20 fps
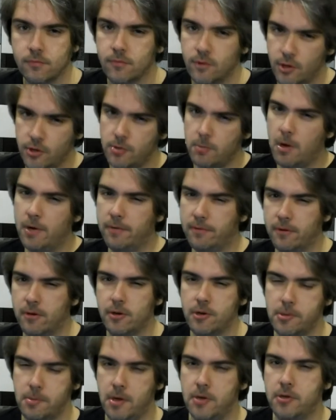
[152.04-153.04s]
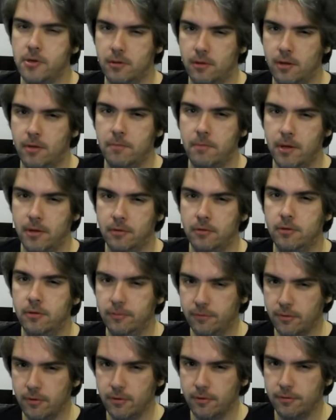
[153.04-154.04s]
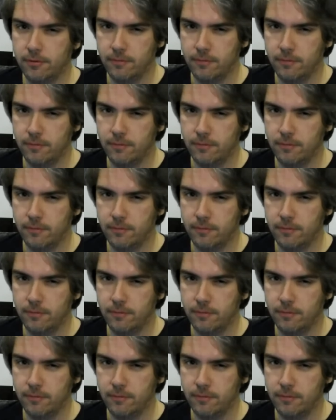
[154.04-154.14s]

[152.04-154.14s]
Just wait for our special on Pedro IV.